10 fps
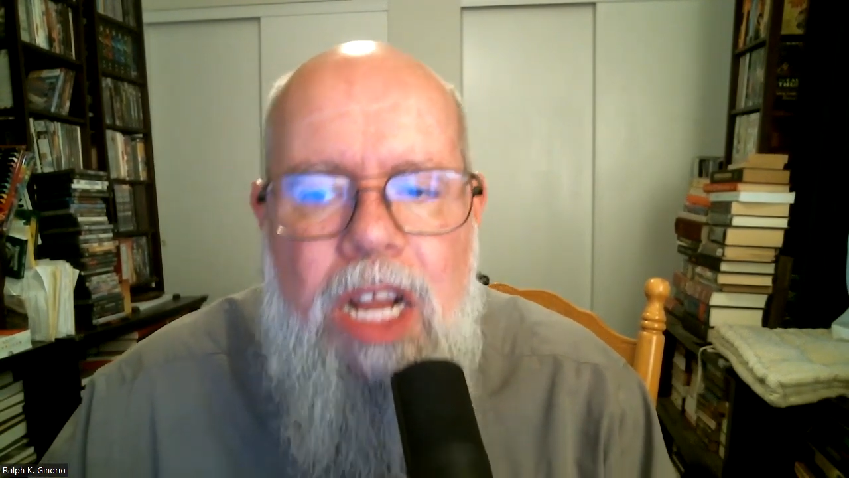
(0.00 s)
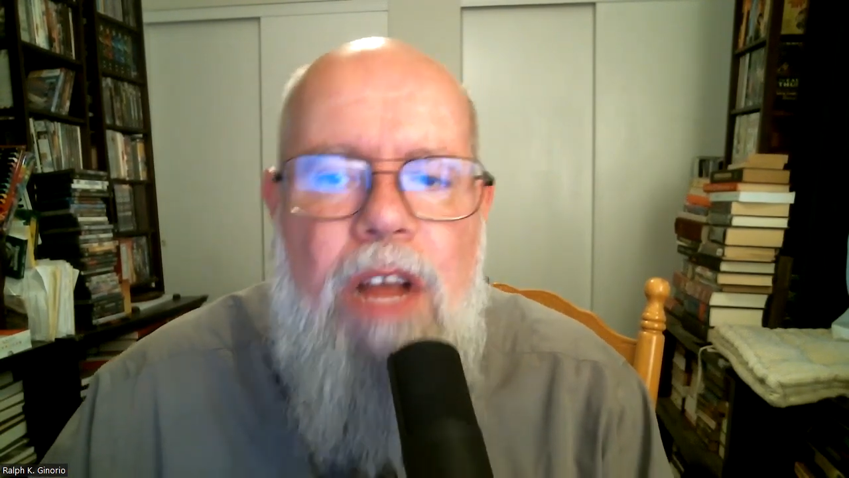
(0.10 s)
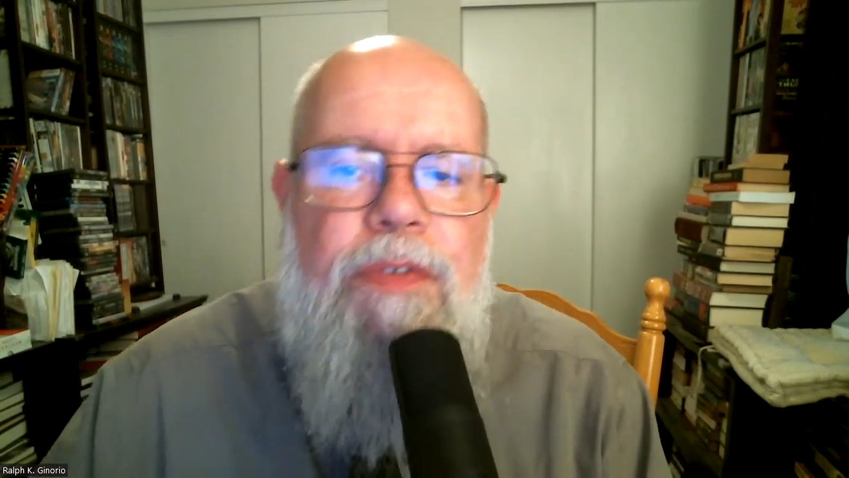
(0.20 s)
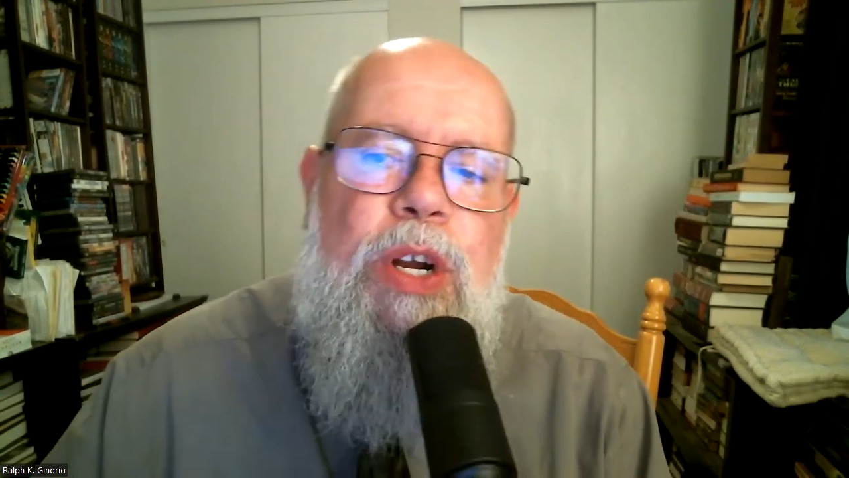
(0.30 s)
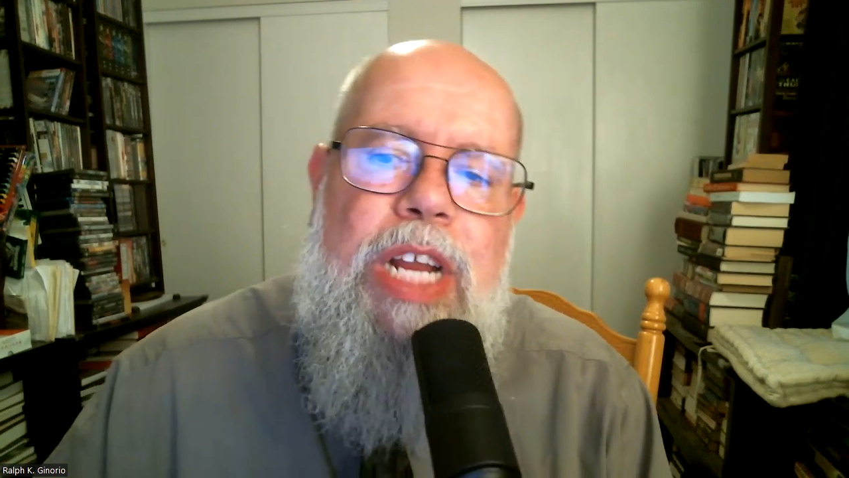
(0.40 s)

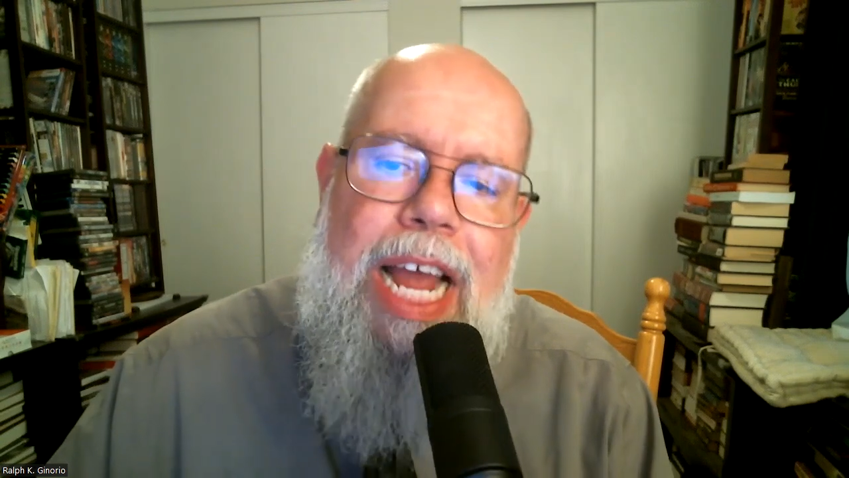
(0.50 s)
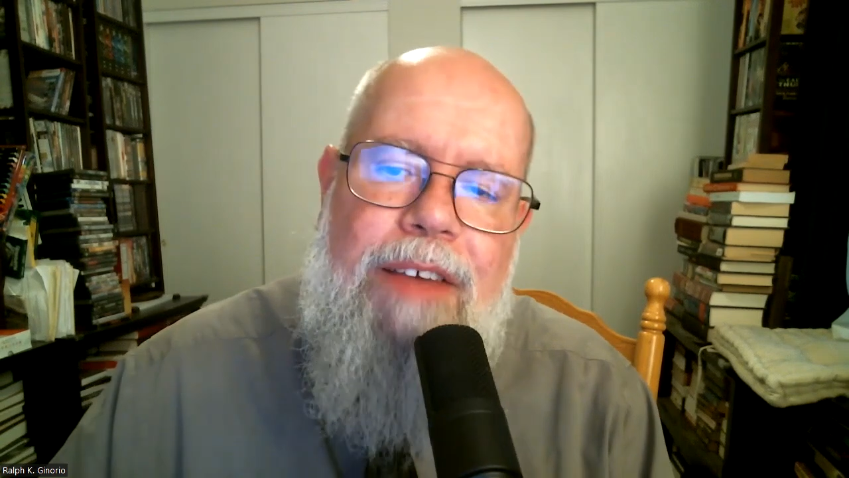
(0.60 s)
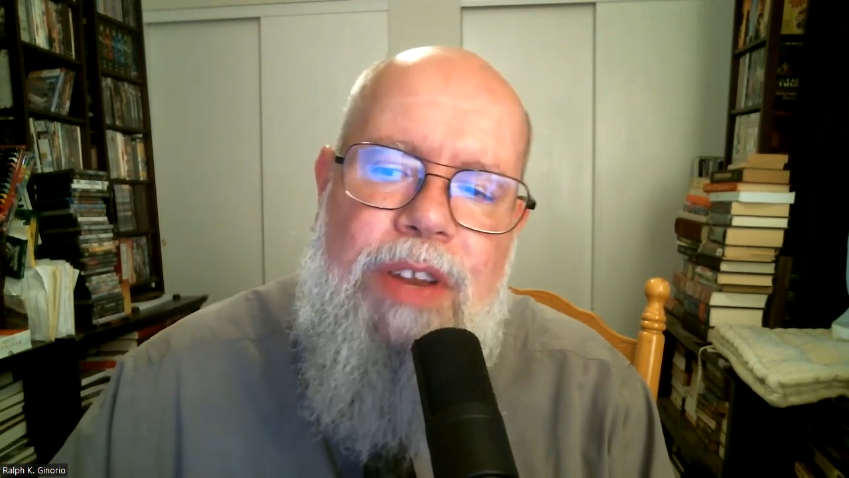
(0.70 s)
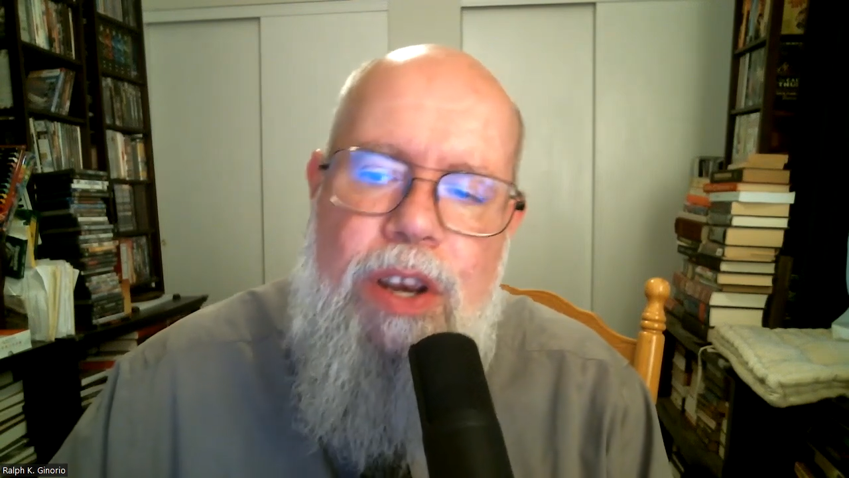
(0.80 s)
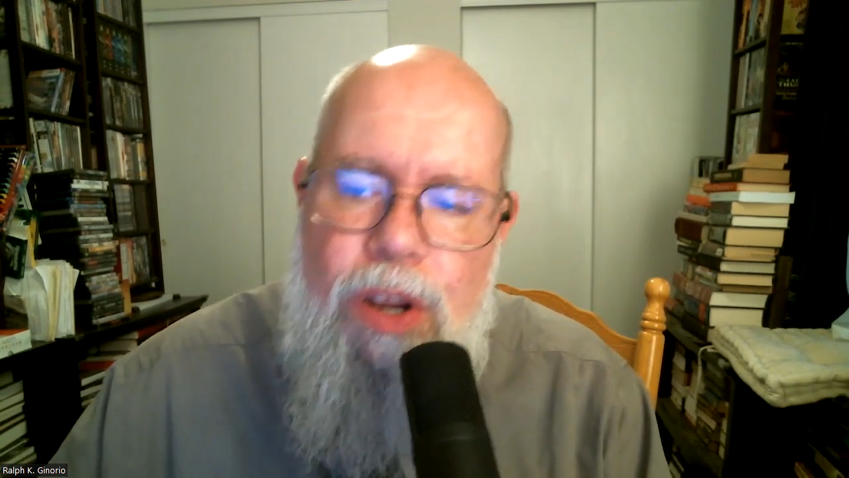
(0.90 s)
Governor
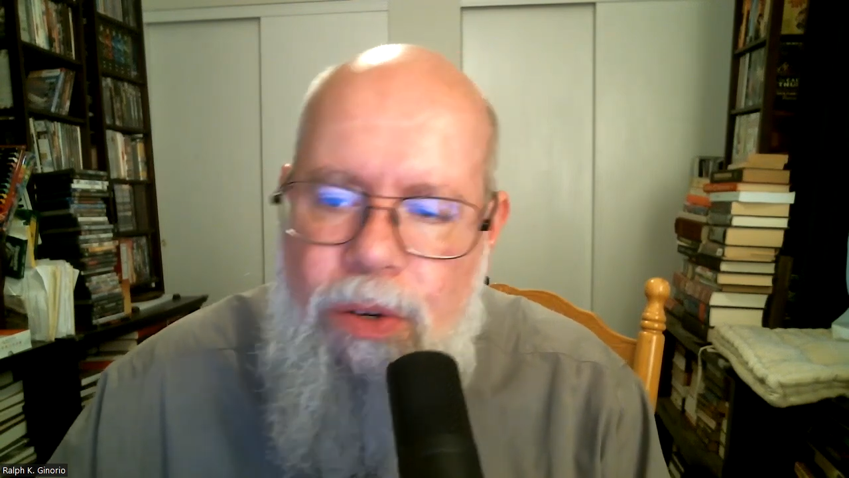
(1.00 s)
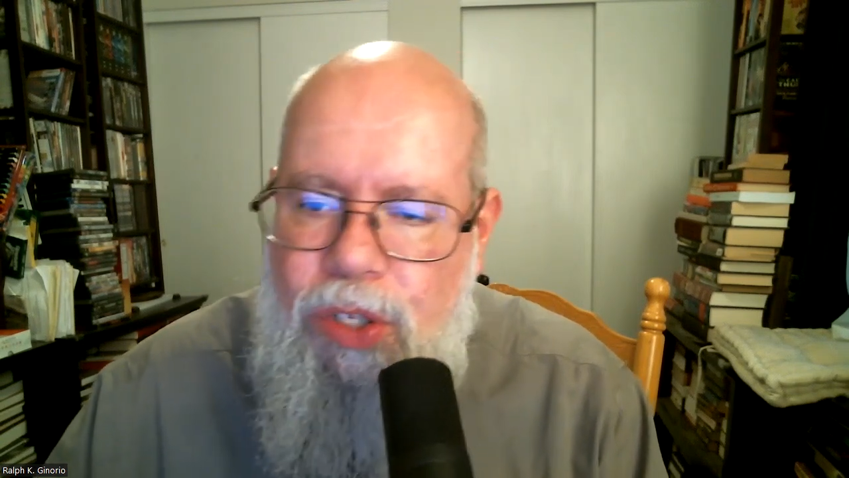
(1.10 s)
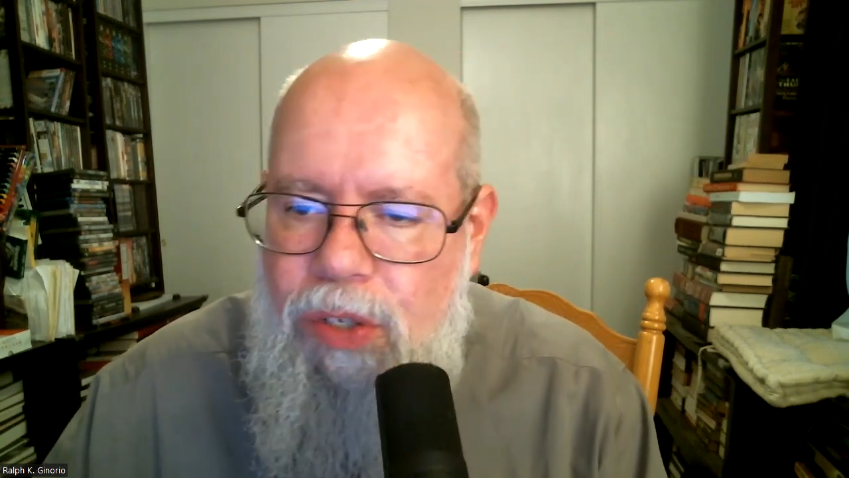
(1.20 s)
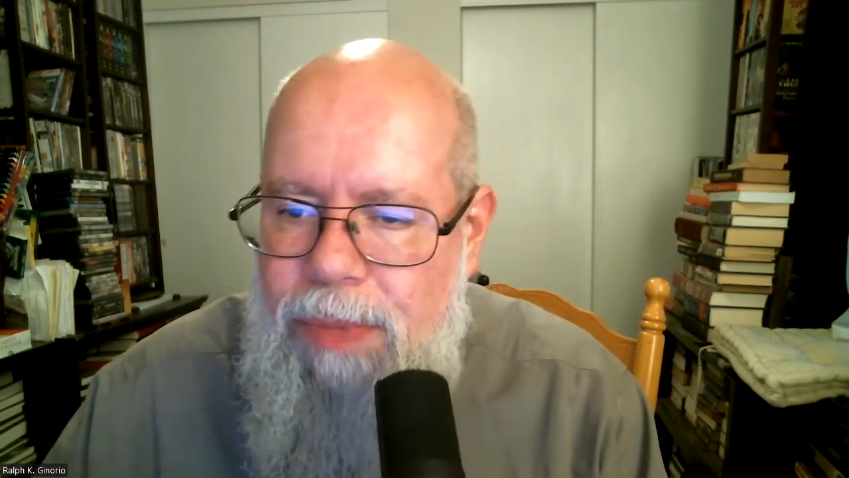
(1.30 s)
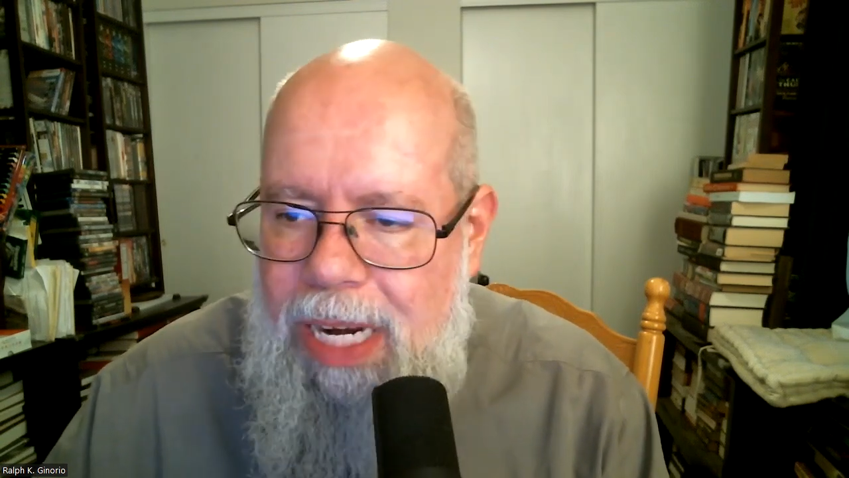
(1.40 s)
Gavin
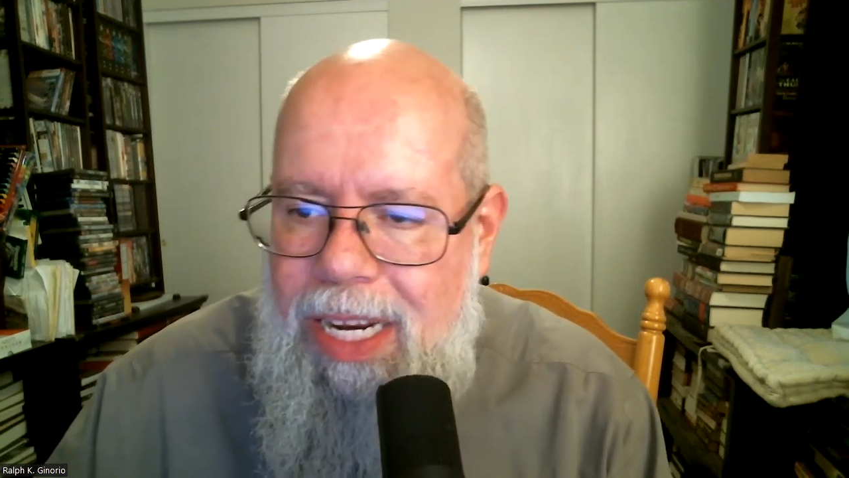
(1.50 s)
Newsom and